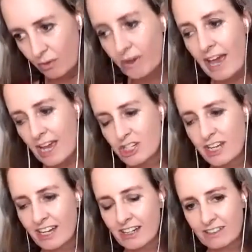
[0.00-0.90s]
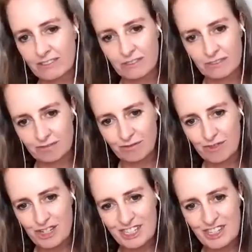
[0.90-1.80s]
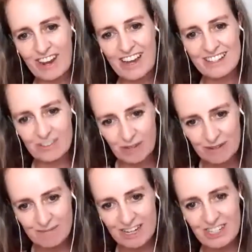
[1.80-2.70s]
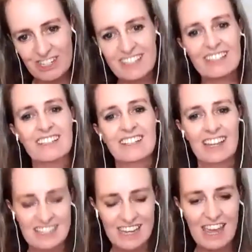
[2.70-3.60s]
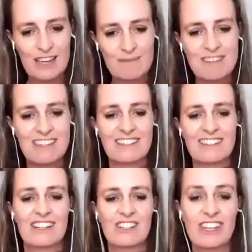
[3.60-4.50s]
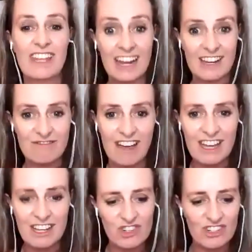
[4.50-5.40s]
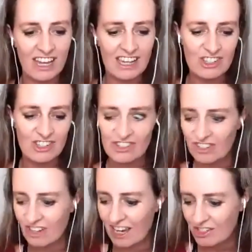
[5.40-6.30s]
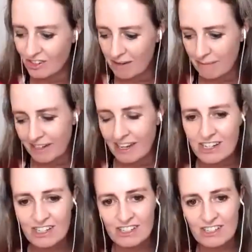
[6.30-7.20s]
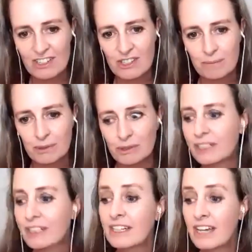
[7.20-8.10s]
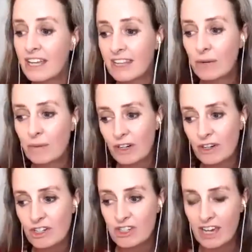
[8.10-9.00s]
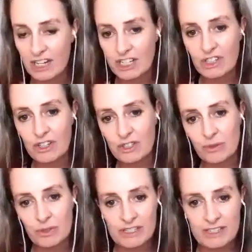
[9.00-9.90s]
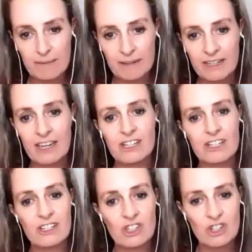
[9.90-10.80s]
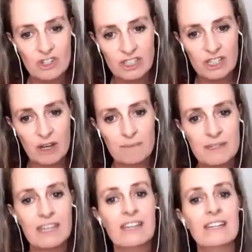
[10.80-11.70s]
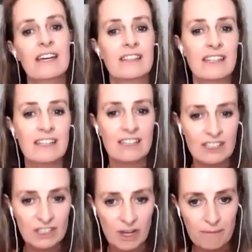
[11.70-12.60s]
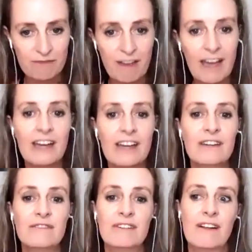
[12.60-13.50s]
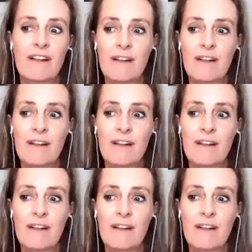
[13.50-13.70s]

or hashtag risk and rise one matchstick and tag me so that I can find you and add your application into the pool. Then we're going to actually go through all those applications, choose the top 10, and then the top 5.